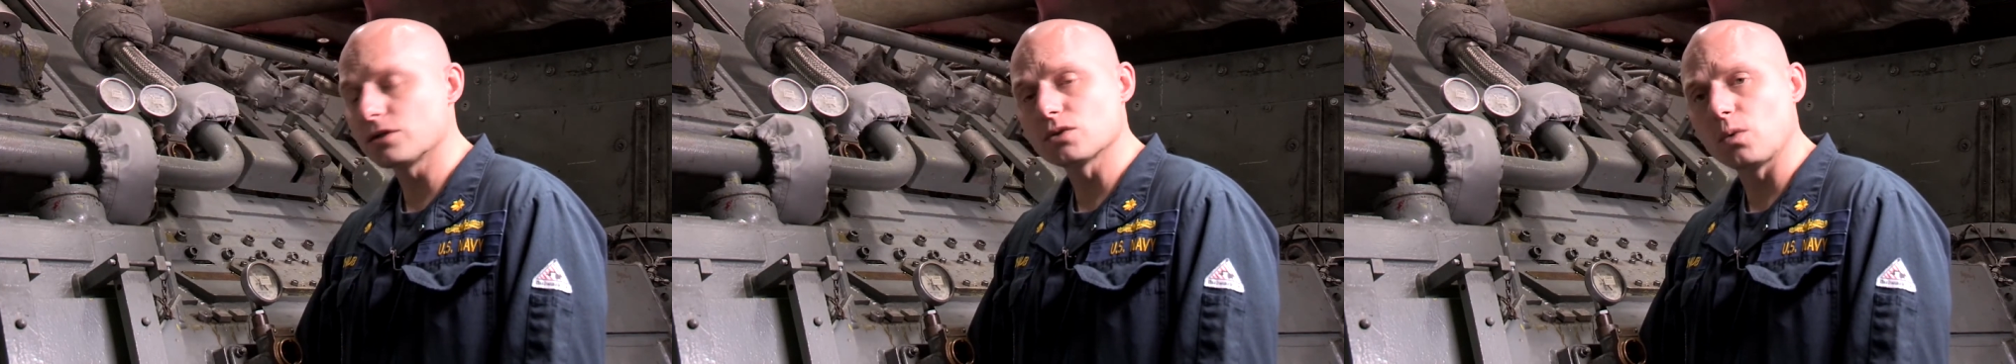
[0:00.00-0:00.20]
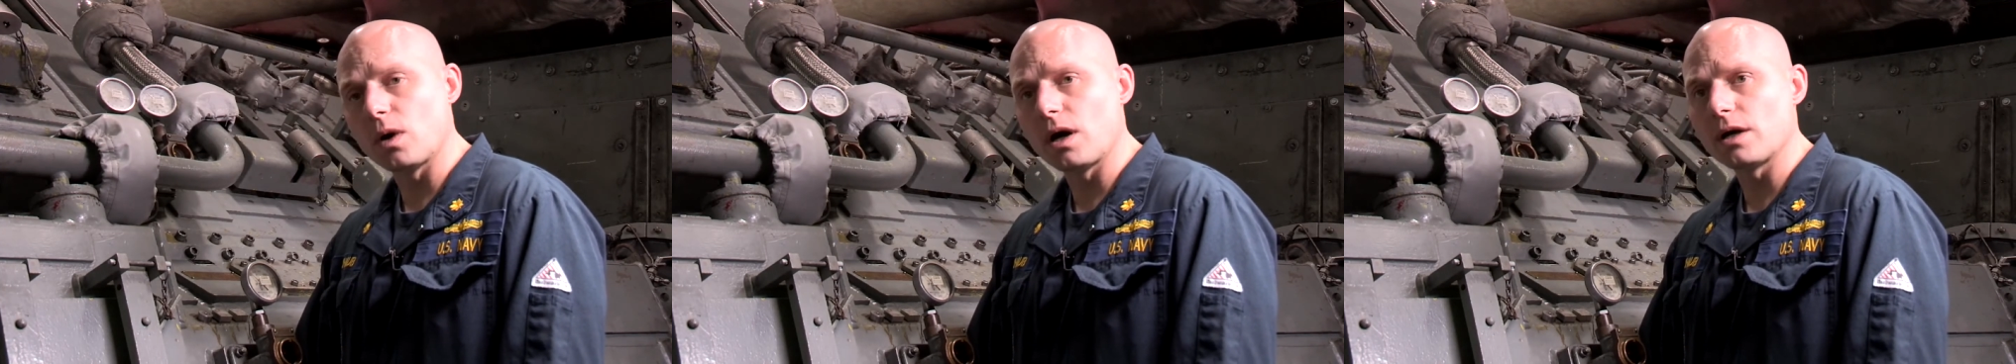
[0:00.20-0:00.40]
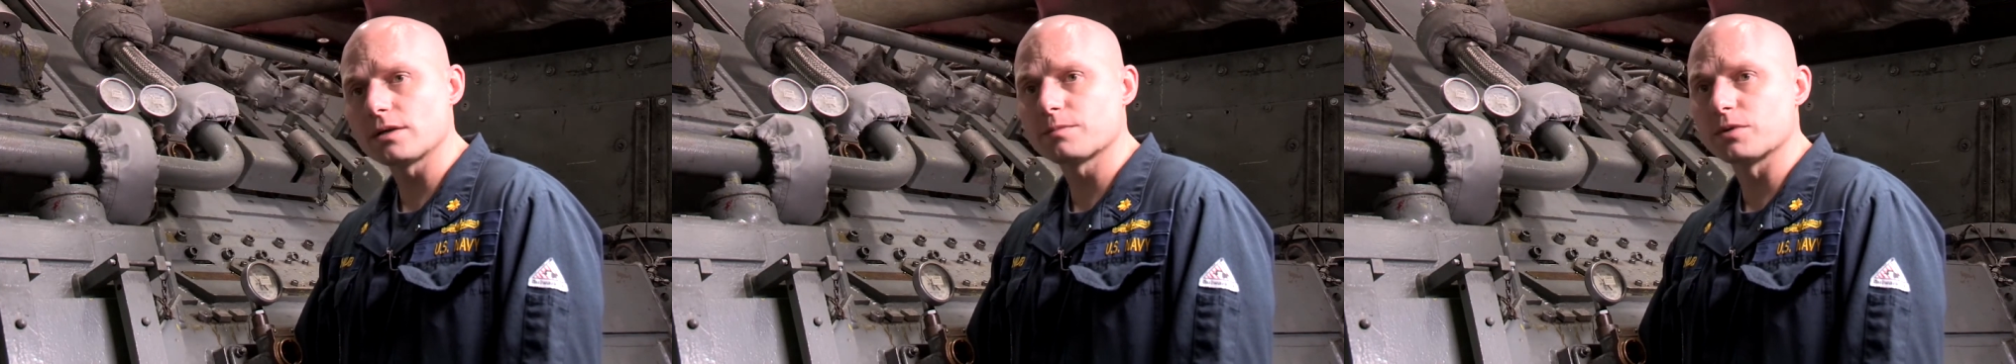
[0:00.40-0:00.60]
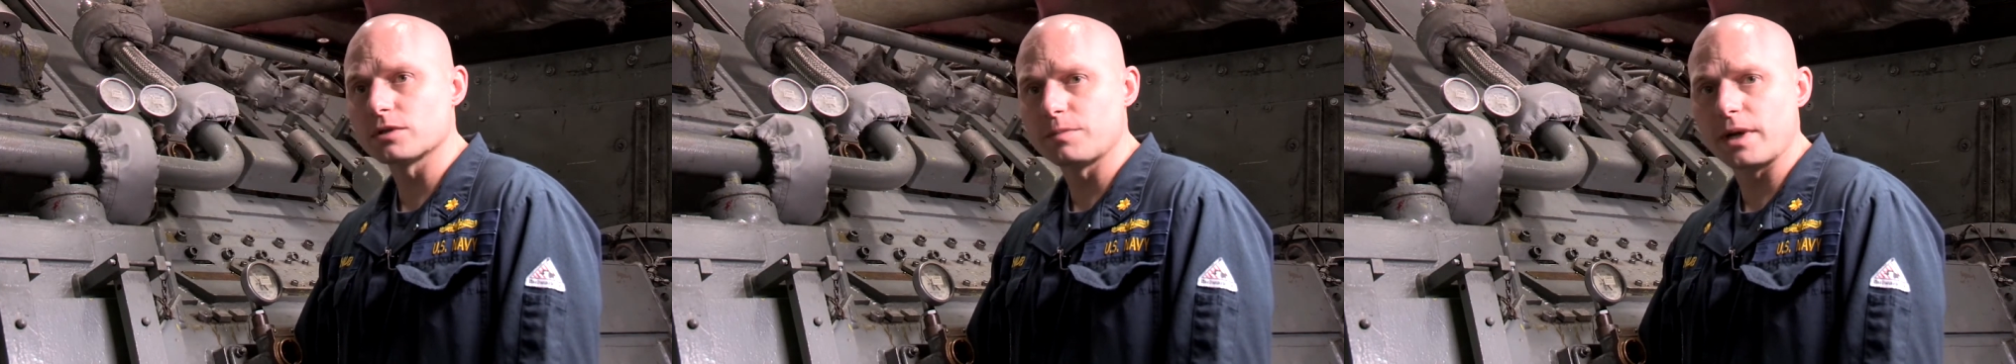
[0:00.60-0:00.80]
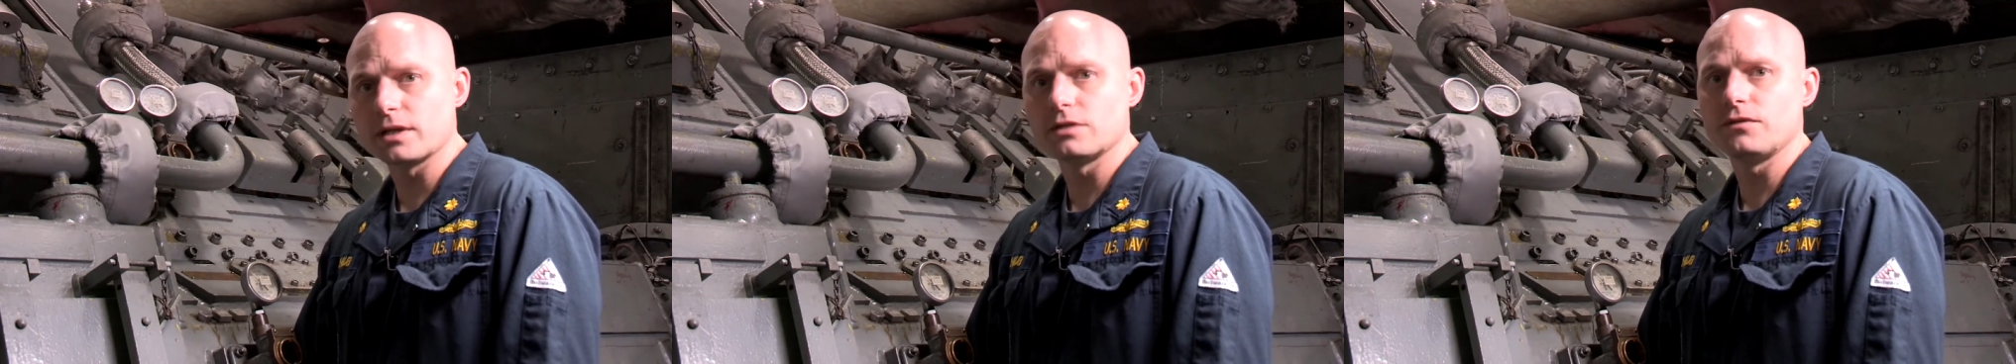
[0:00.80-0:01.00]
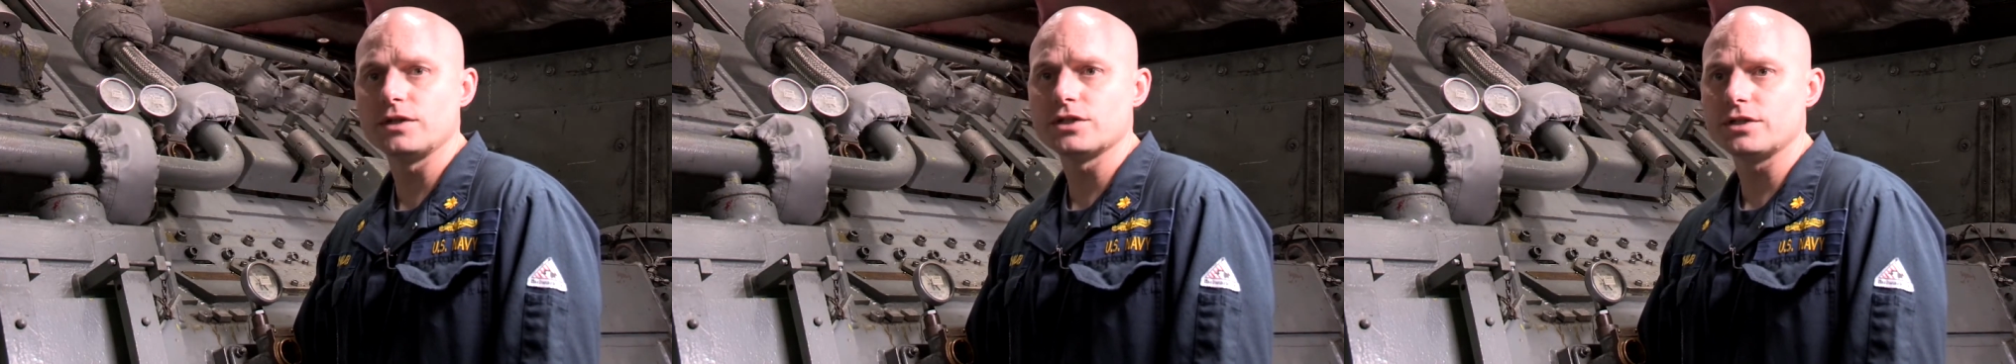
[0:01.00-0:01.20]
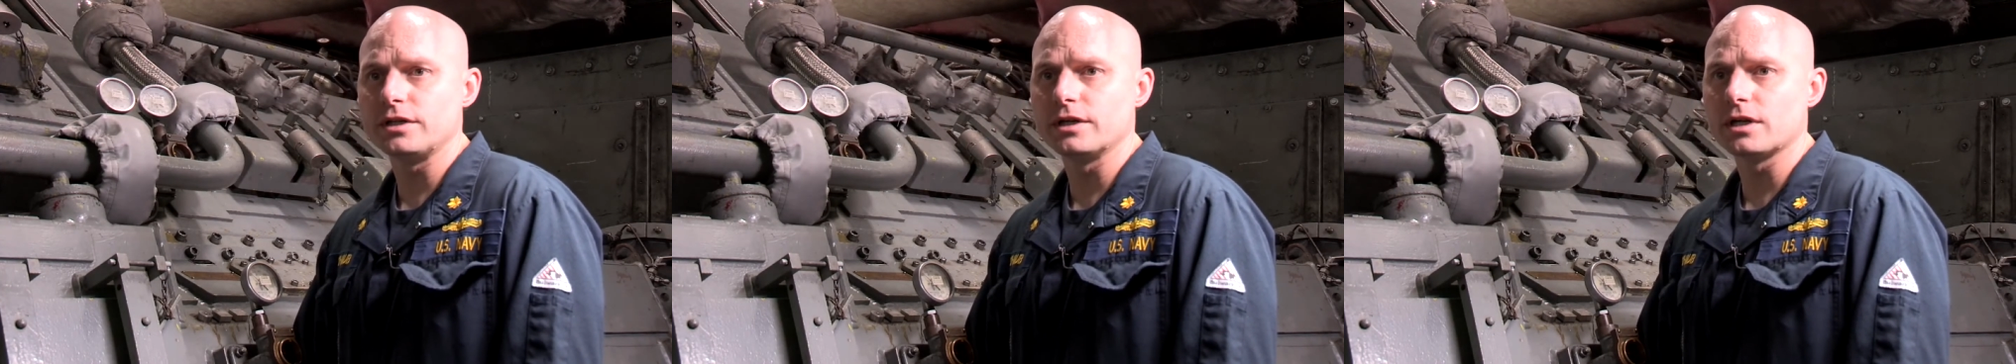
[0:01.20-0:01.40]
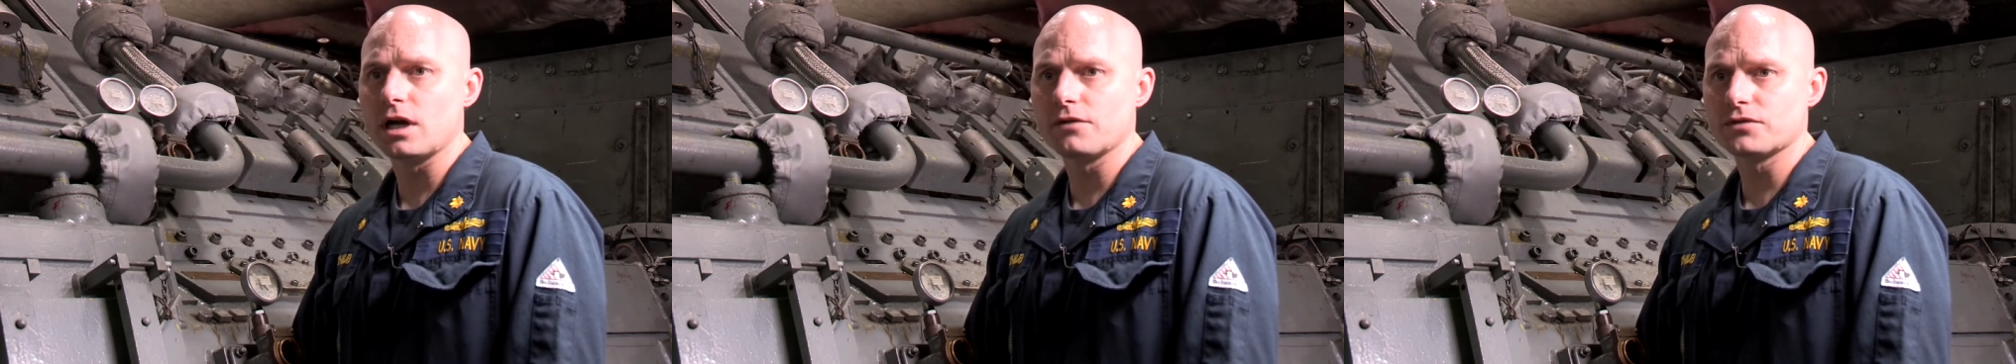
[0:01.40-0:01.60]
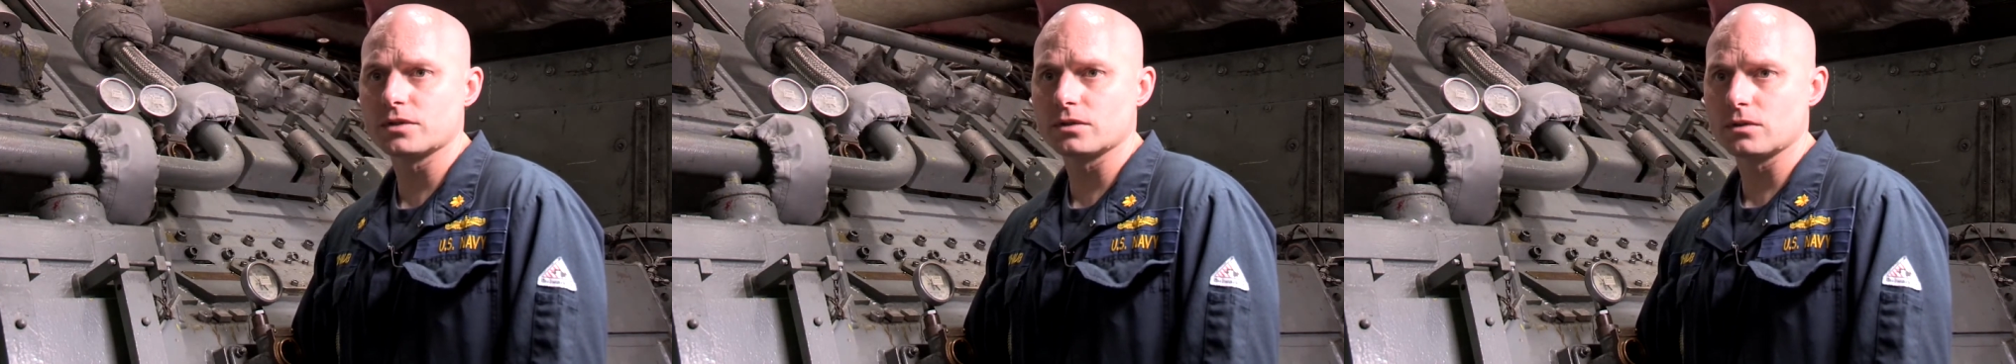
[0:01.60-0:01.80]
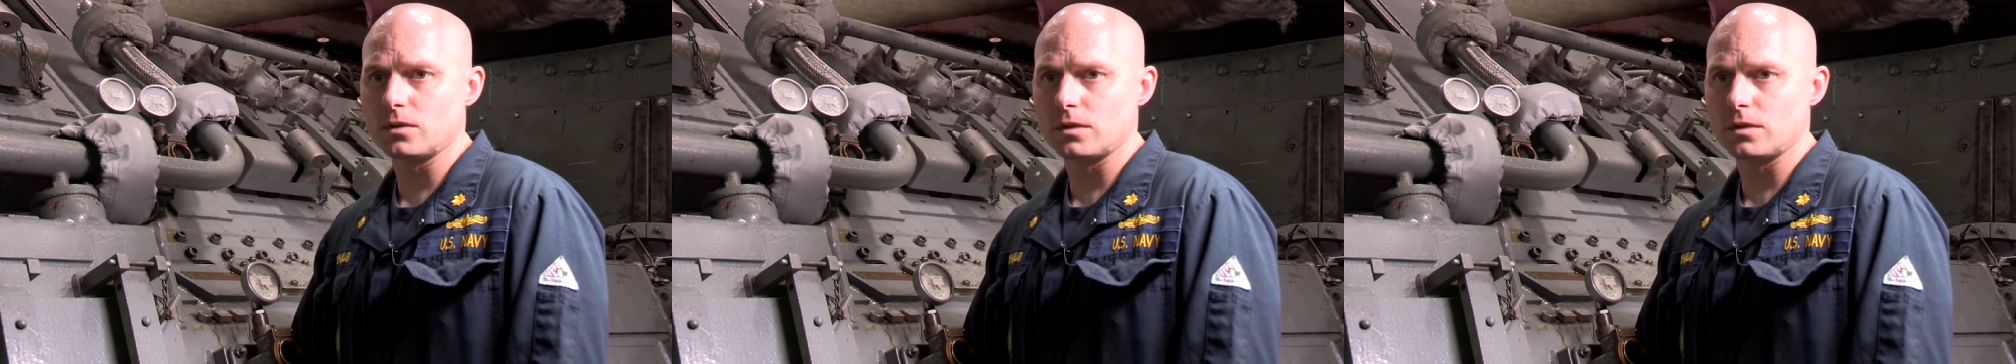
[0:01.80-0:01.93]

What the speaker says: SWAS Prospective Engineering Officer